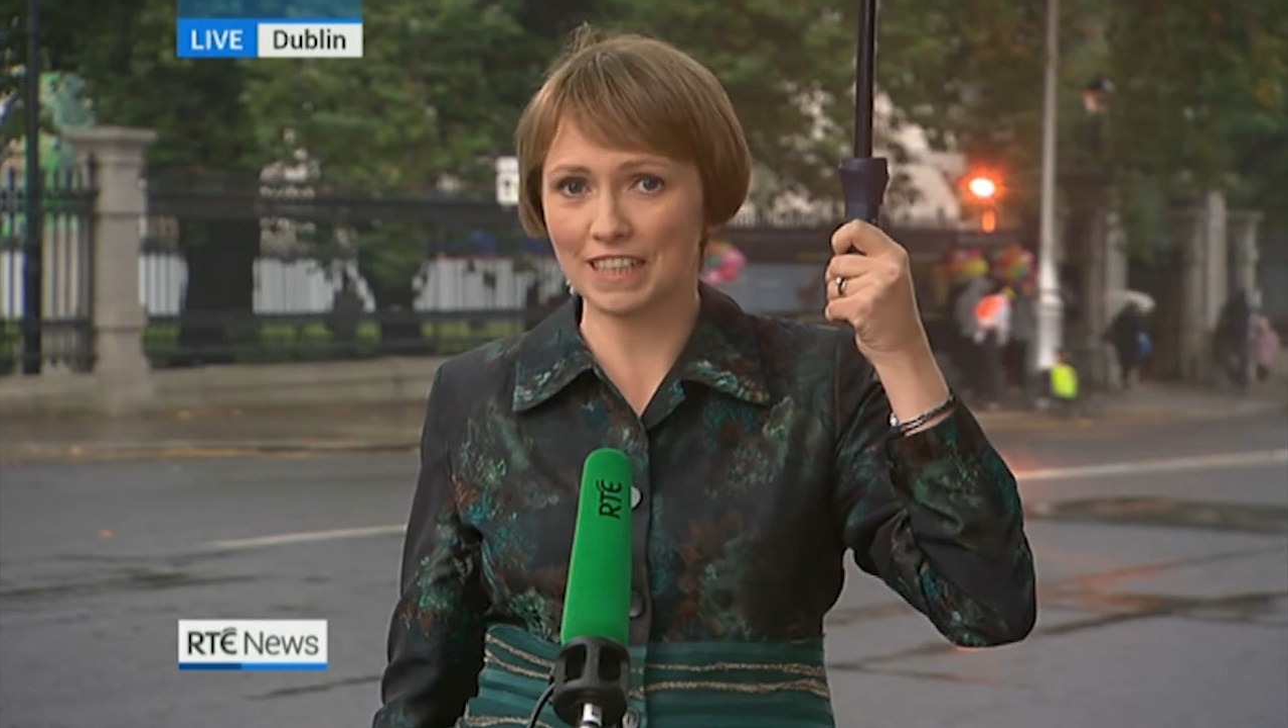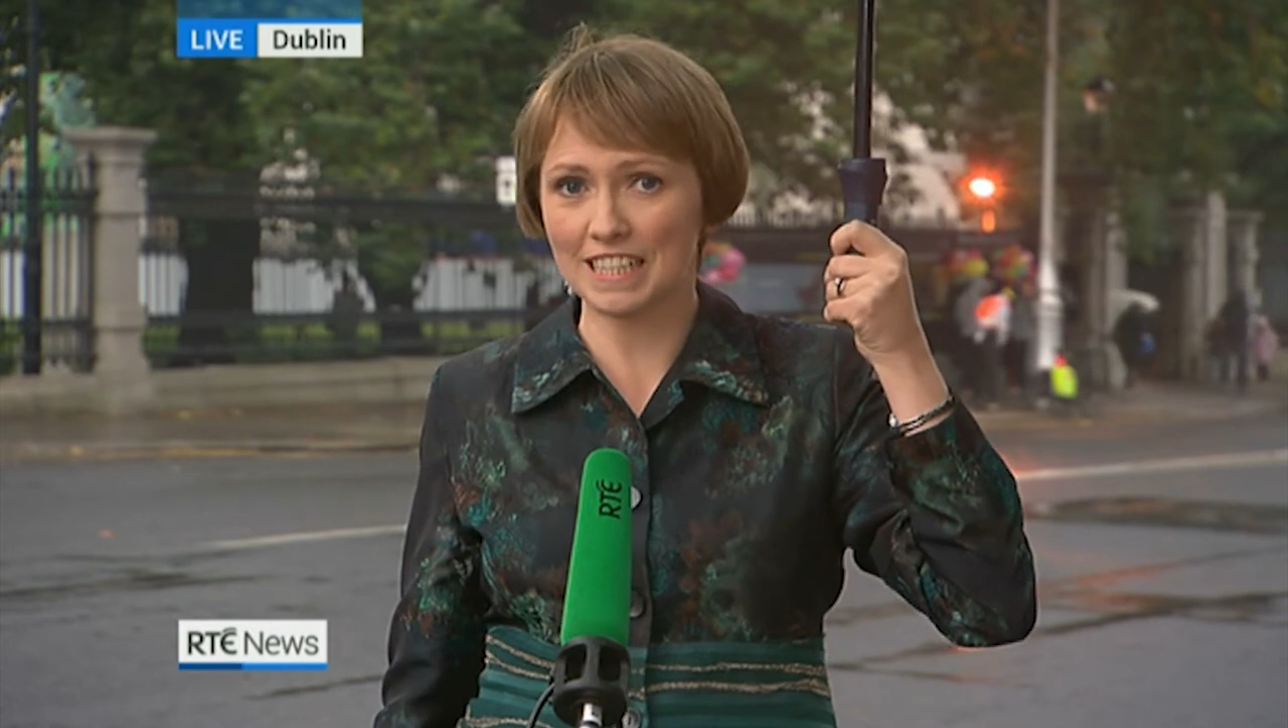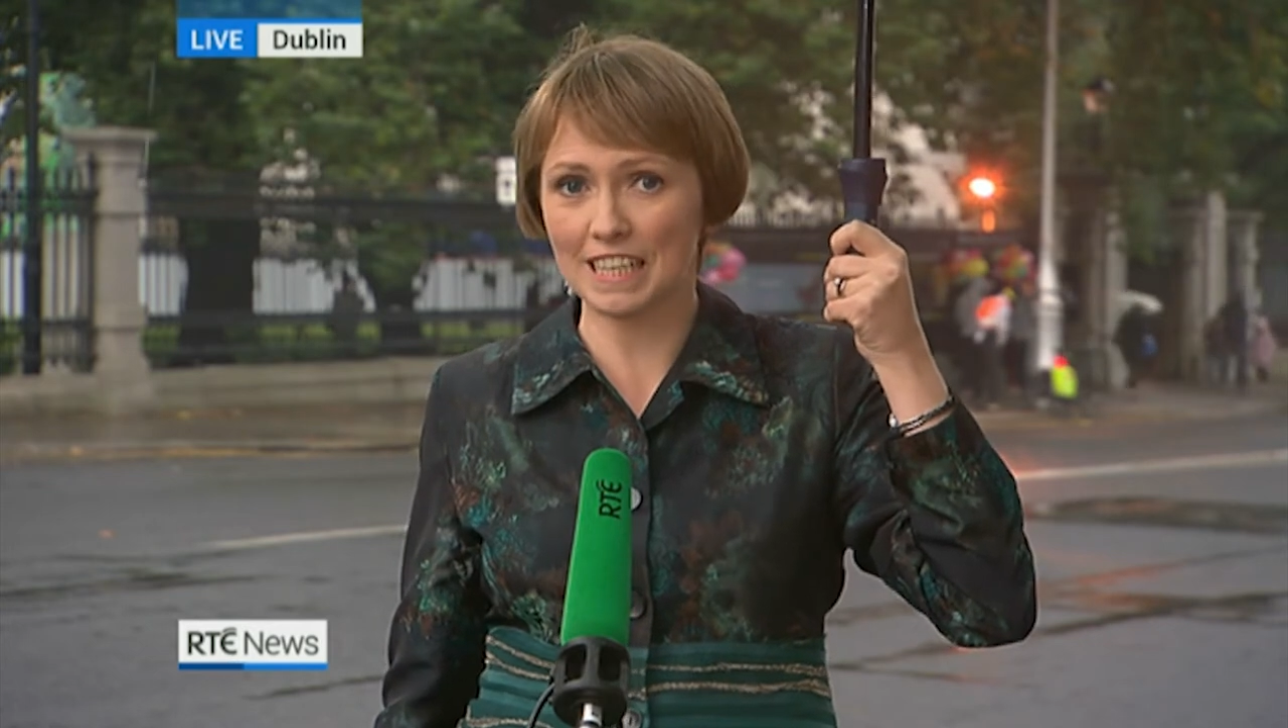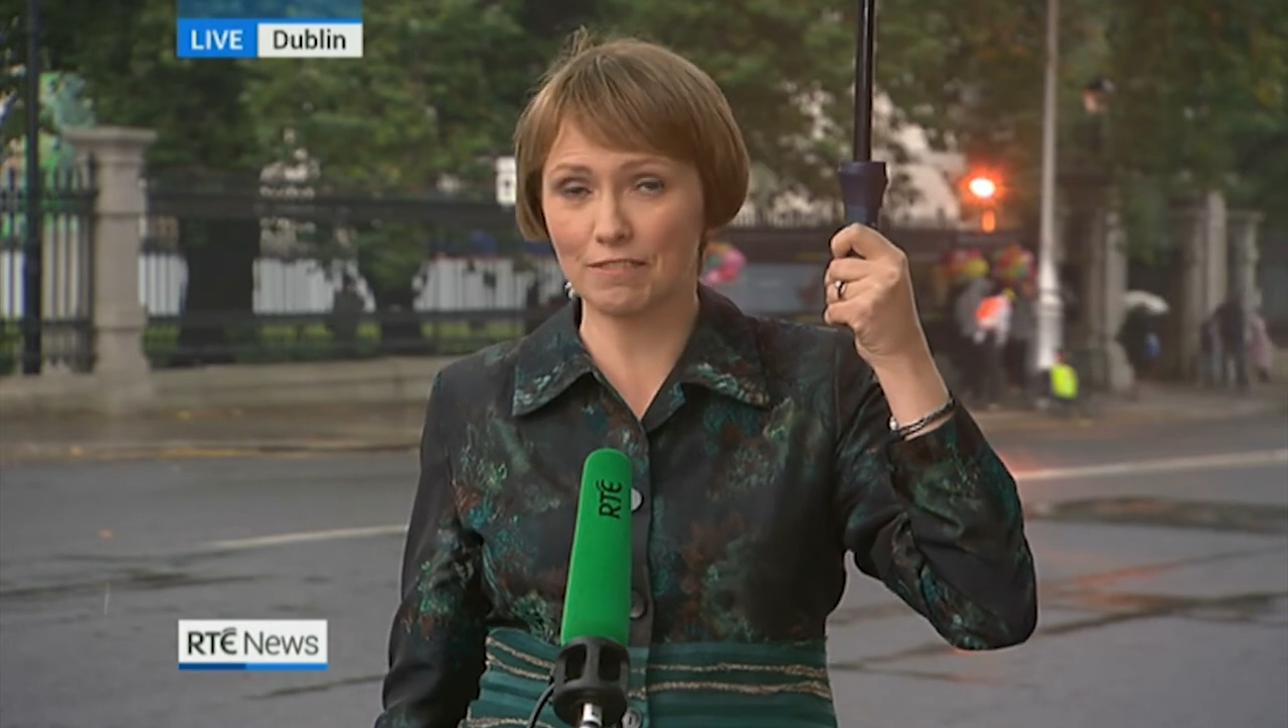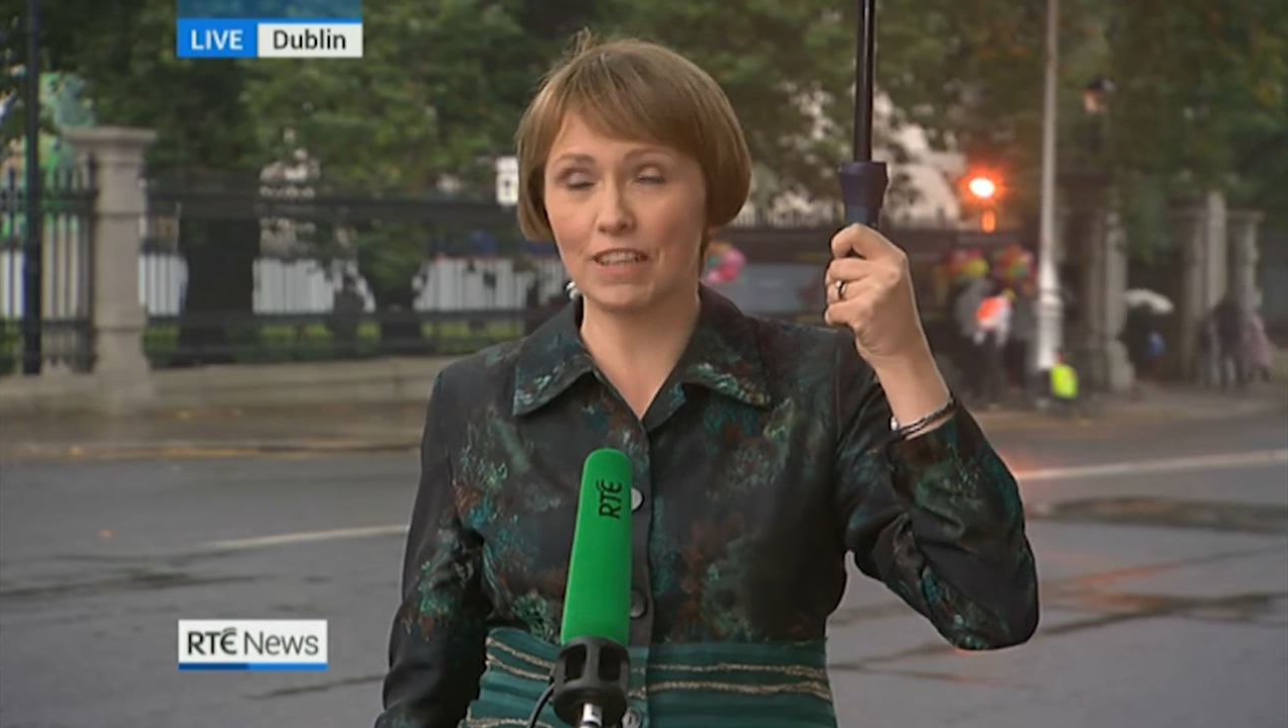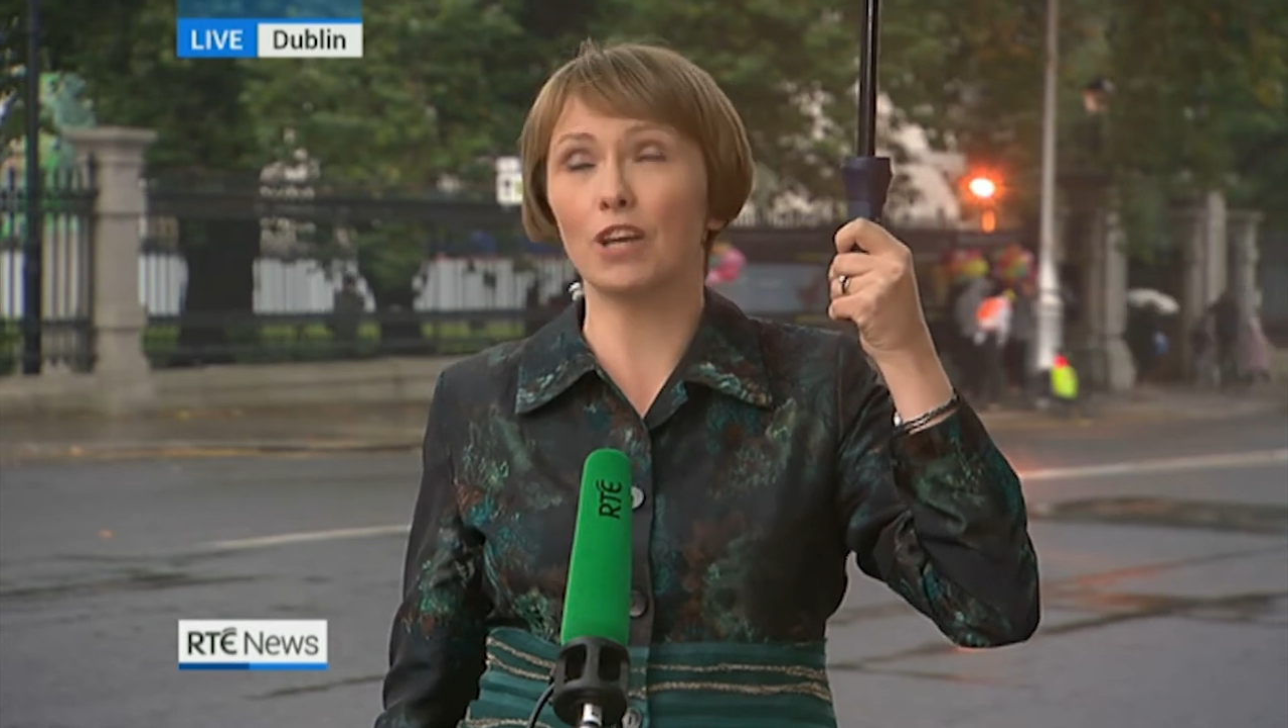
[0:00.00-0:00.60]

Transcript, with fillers: this evening,